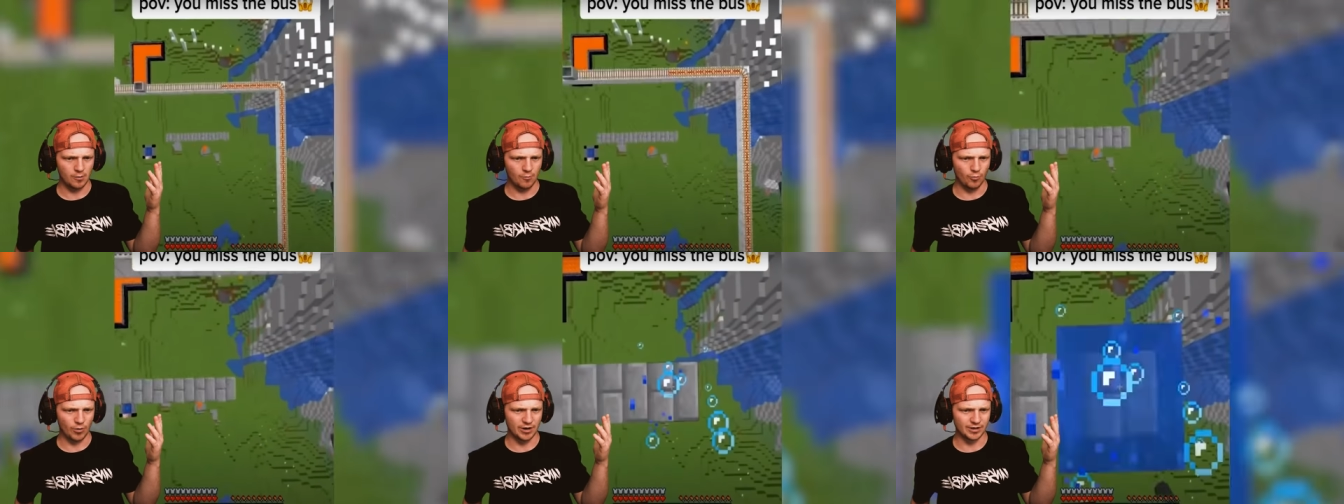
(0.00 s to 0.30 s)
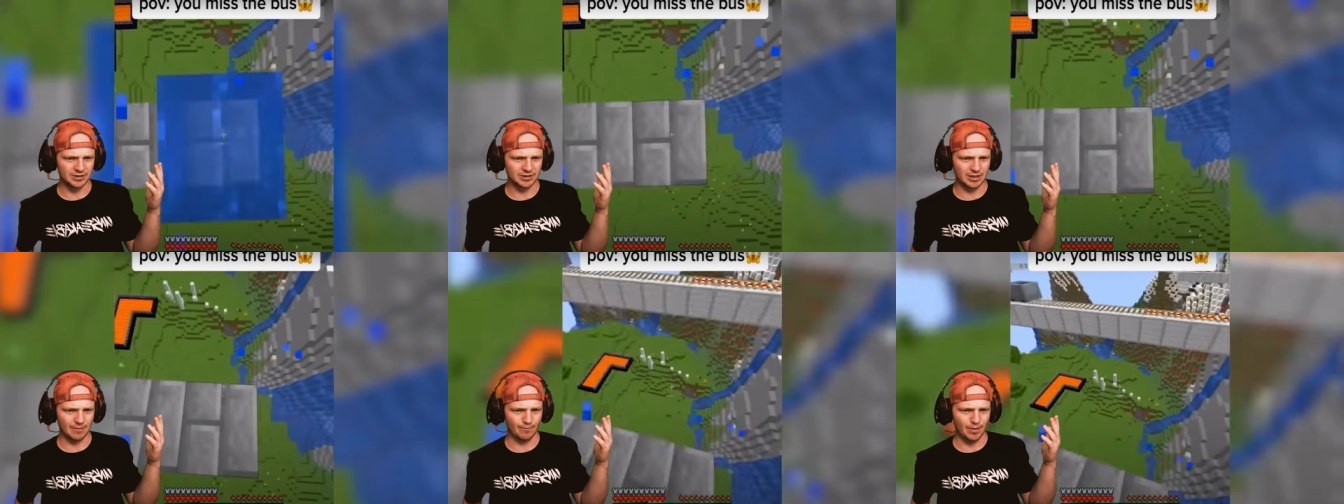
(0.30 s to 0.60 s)

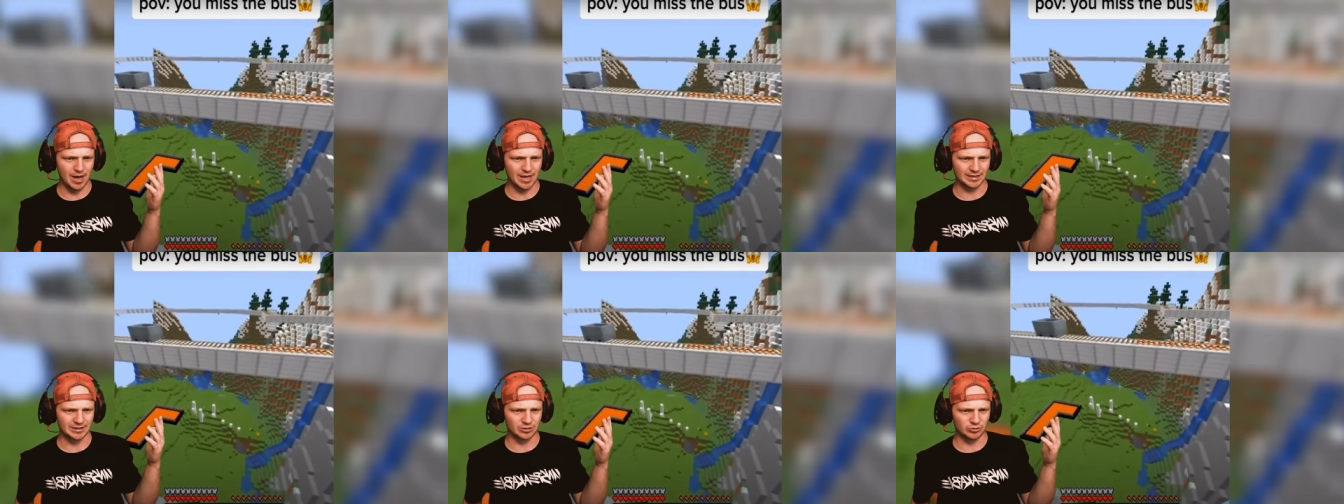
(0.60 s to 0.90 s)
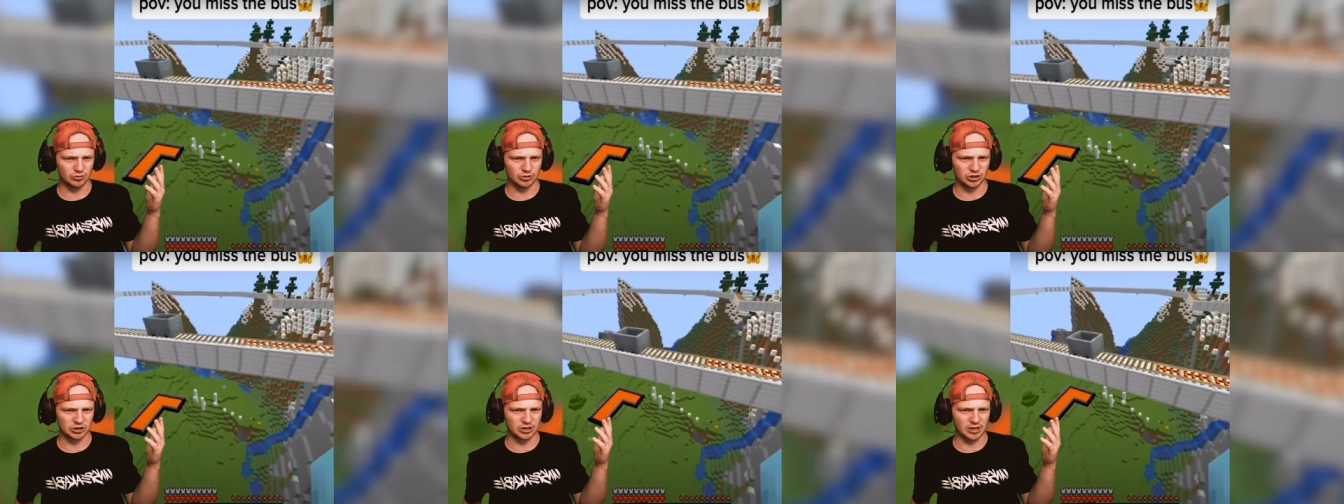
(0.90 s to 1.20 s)
Where's the bus?
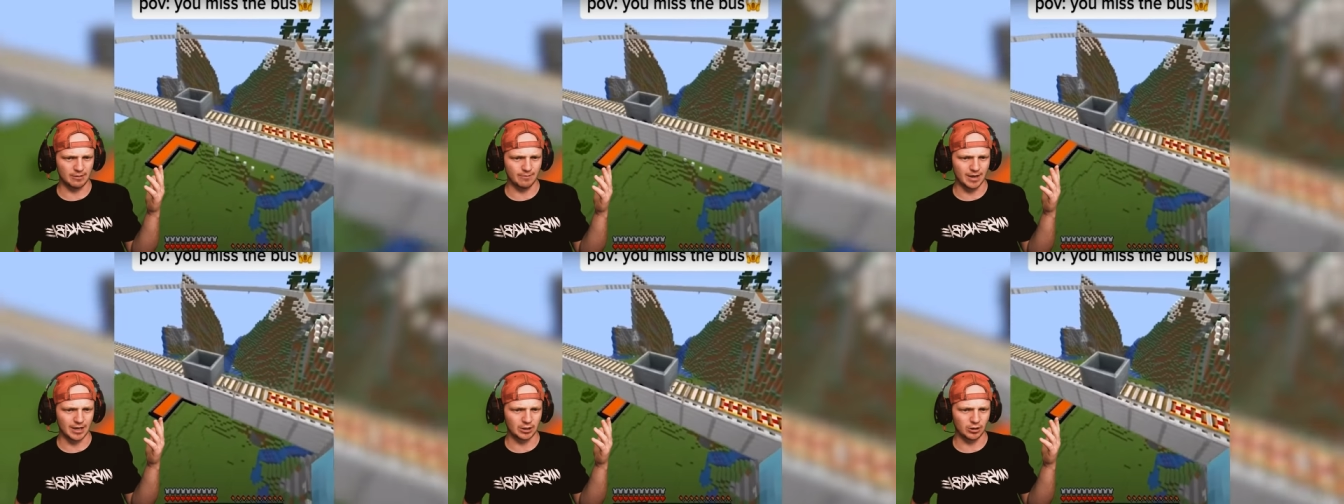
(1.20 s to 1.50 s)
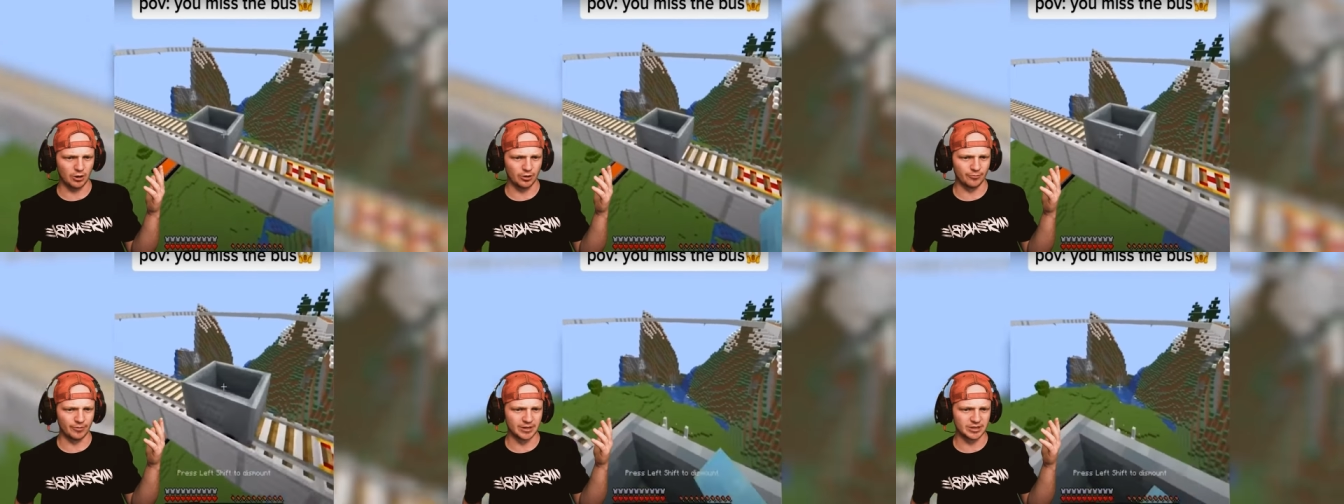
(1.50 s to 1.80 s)
Are you just gonna make it
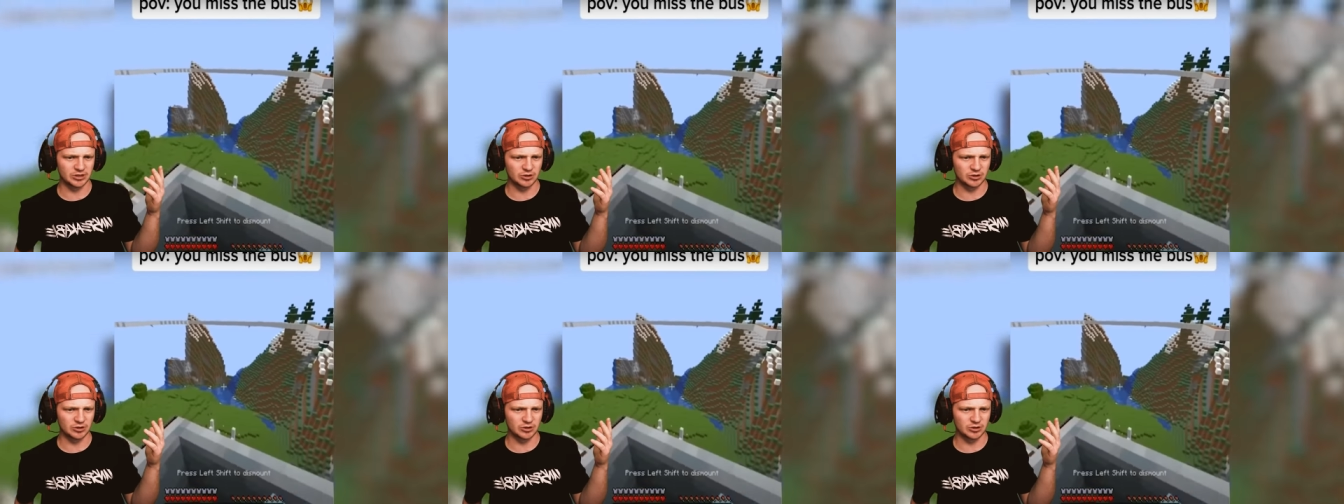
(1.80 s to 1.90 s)
all the way to